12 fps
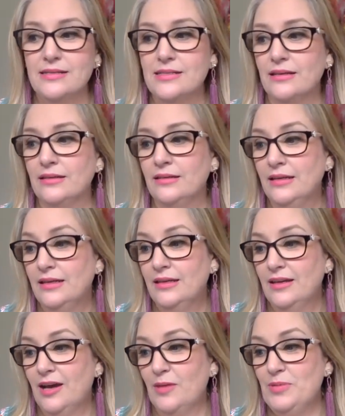And
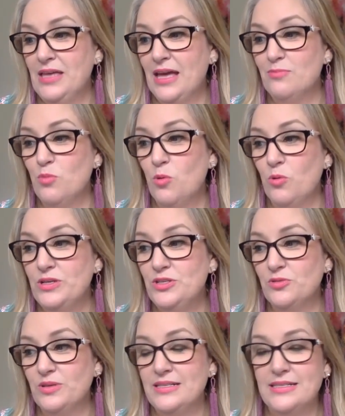I became more
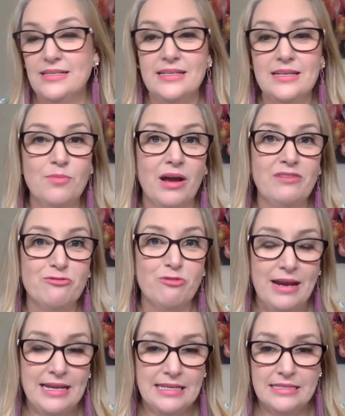interested in my
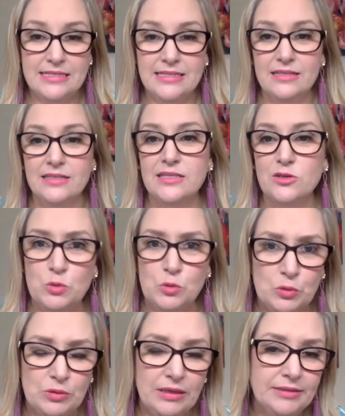friends and
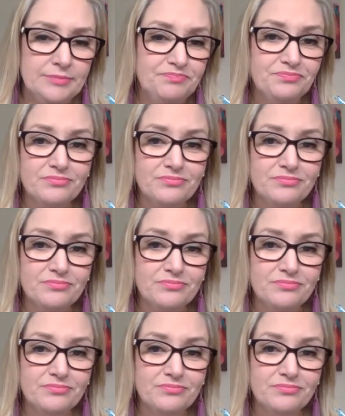school and